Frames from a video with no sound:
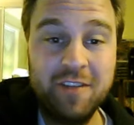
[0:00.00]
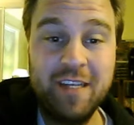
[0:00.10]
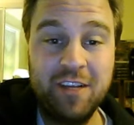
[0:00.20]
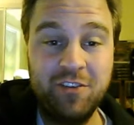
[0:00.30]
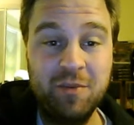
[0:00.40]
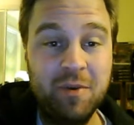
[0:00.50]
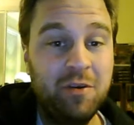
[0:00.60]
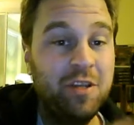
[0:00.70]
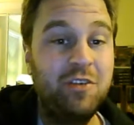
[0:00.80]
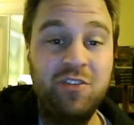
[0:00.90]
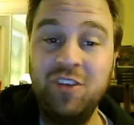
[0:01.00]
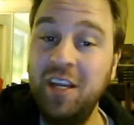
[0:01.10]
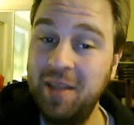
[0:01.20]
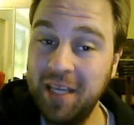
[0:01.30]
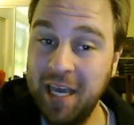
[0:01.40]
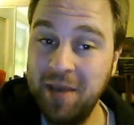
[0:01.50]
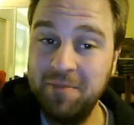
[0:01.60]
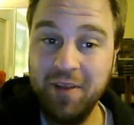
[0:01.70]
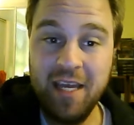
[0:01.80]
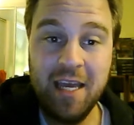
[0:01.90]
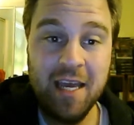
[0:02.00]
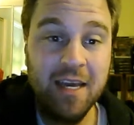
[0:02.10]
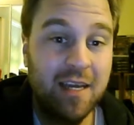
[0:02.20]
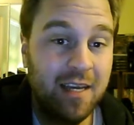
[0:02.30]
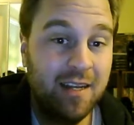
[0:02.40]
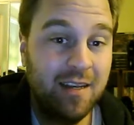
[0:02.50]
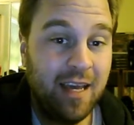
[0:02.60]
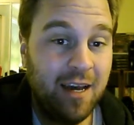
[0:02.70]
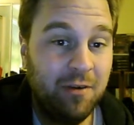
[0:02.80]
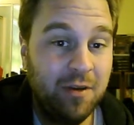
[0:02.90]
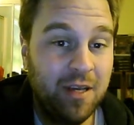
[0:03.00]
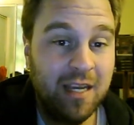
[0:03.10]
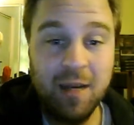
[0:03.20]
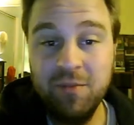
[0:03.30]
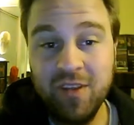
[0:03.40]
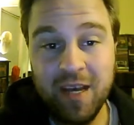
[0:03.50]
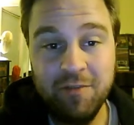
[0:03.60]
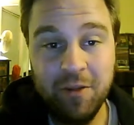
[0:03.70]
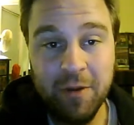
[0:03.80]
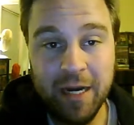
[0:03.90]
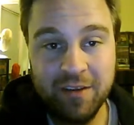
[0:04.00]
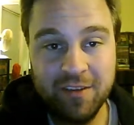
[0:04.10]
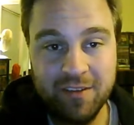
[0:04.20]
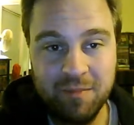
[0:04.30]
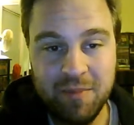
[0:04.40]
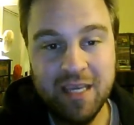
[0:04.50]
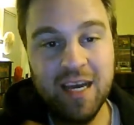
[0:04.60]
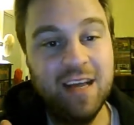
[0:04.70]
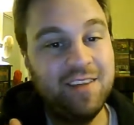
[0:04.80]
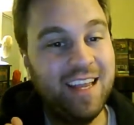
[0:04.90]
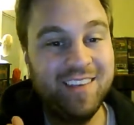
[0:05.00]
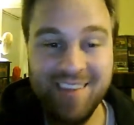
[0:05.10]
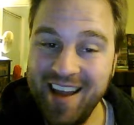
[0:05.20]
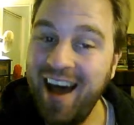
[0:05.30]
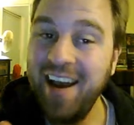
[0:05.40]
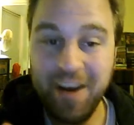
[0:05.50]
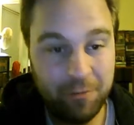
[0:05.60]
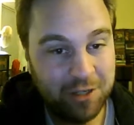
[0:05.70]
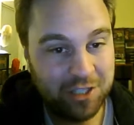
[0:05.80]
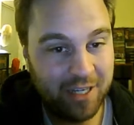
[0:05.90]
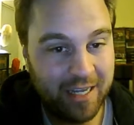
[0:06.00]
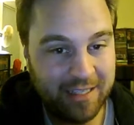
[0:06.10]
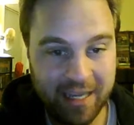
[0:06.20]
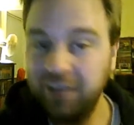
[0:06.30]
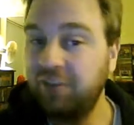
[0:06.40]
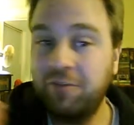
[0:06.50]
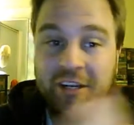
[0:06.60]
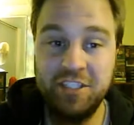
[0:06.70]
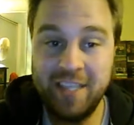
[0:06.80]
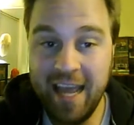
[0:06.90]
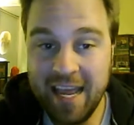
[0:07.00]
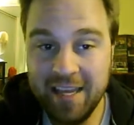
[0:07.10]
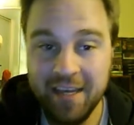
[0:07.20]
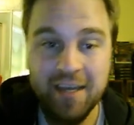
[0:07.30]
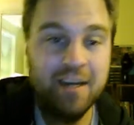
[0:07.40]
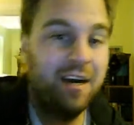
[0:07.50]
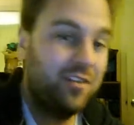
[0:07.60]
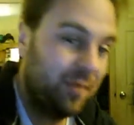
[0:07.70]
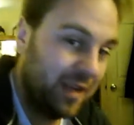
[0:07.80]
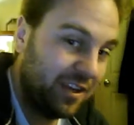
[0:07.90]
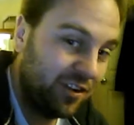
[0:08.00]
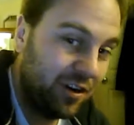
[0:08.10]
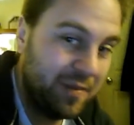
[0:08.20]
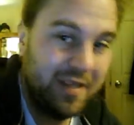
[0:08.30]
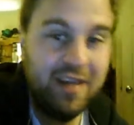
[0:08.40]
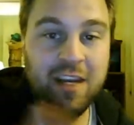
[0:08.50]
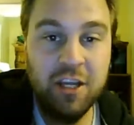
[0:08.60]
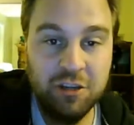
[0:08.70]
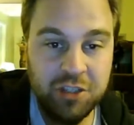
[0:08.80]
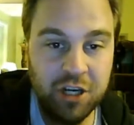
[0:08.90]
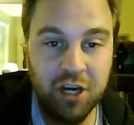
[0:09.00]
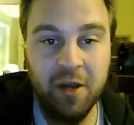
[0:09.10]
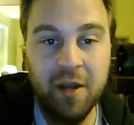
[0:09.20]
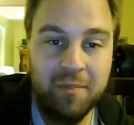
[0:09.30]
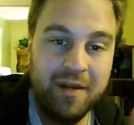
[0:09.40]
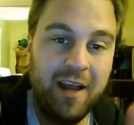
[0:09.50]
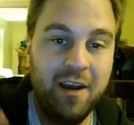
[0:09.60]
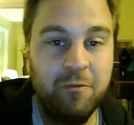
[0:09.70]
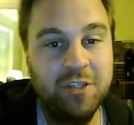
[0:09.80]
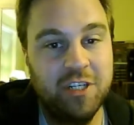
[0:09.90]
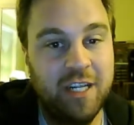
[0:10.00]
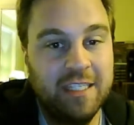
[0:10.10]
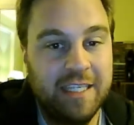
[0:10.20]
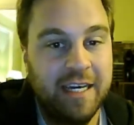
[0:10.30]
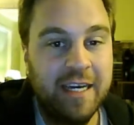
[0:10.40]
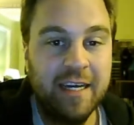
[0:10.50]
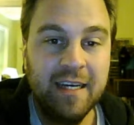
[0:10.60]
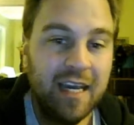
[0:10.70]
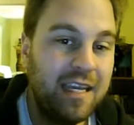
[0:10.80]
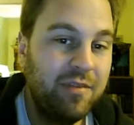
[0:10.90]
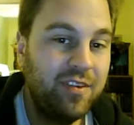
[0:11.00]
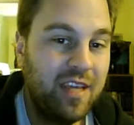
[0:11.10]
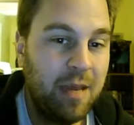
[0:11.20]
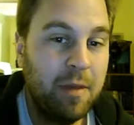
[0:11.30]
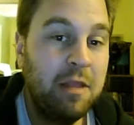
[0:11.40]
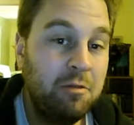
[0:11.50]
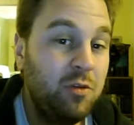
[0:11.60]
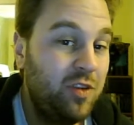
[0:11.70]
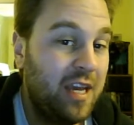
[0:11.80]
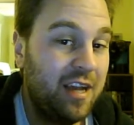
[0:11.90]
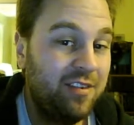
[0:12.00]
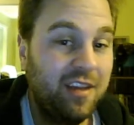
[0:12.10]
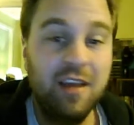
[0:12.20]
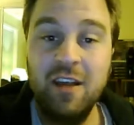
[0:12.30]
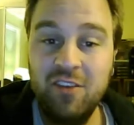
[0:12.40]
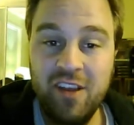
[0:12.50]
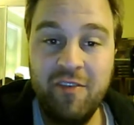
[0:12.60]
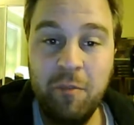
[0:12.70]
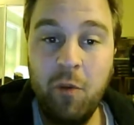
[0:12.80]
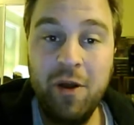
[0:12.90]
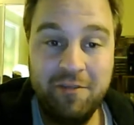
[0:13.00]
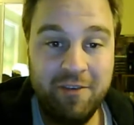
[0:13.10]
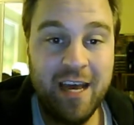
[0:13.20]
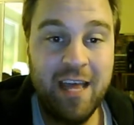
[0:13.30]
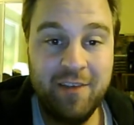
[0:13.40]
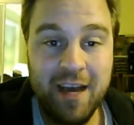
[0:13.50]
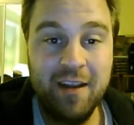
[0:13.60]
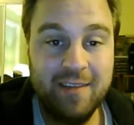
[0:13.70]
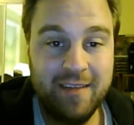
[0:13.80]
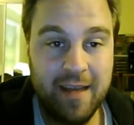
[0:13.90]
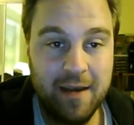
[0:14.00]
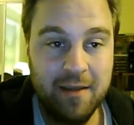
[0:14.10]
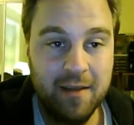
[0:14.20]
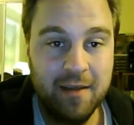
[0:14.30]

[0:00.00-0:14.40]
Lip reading: the testimony, you've seen the gameplay. Now, it comes time for the rating system. Because it's not an original idea, it's a fresh take on something that's already been done, sure, but not an original idea, I give this game an enthusiastic 7.5 out of 10.